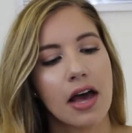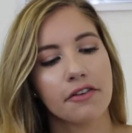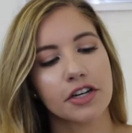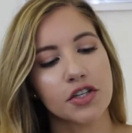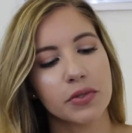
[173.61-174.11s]

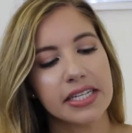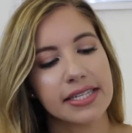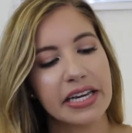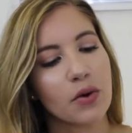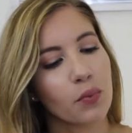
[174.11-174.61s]
First one is
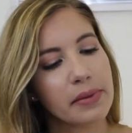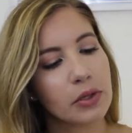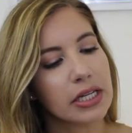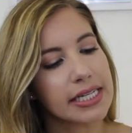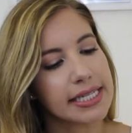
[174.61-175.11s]
the
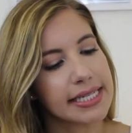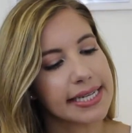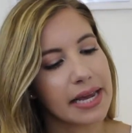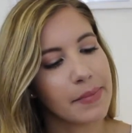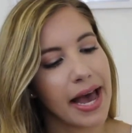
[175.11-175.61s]
Rimmel
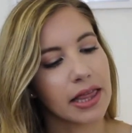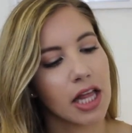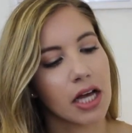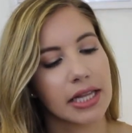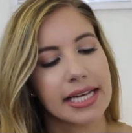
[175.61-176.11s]
Stay Matte
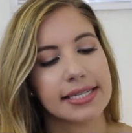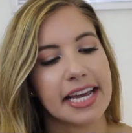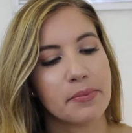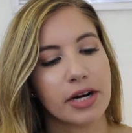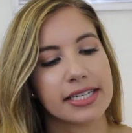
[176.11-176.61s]
Long
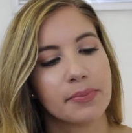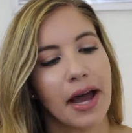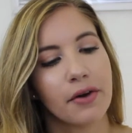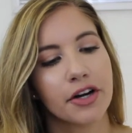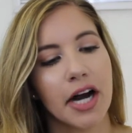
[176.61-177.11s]
Lasting Pressed
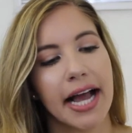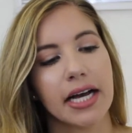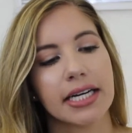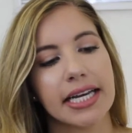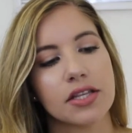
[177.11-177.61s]
Powder. I
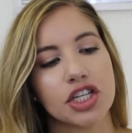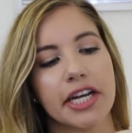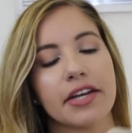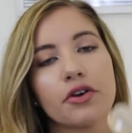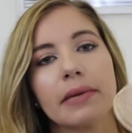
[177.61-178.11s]
got it in the
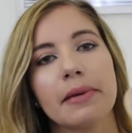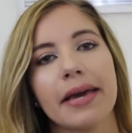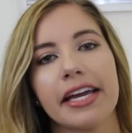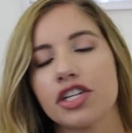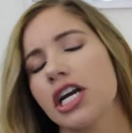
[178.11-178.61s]
shade Creamy
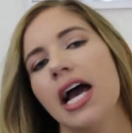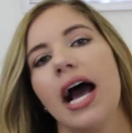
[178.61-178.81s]
Beige.